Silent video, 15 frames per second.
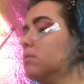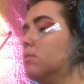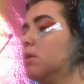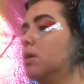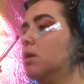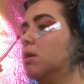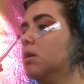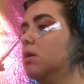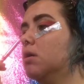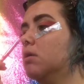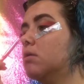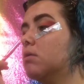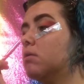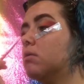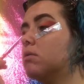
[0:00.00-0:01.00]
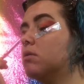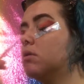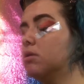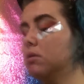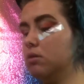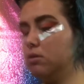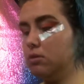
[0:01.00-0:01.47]
Red,
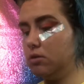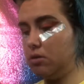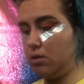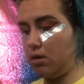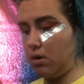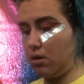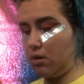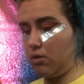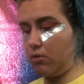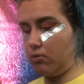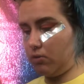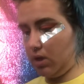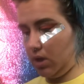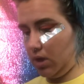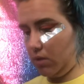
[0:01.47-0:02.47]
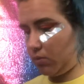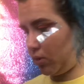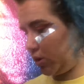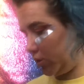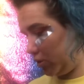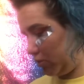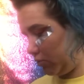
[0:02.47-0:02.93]
orange, yellow, green. We're
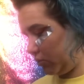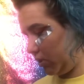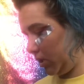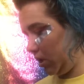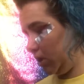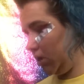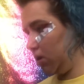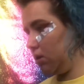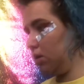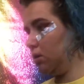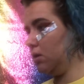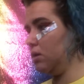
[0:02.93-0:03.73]
going to do green.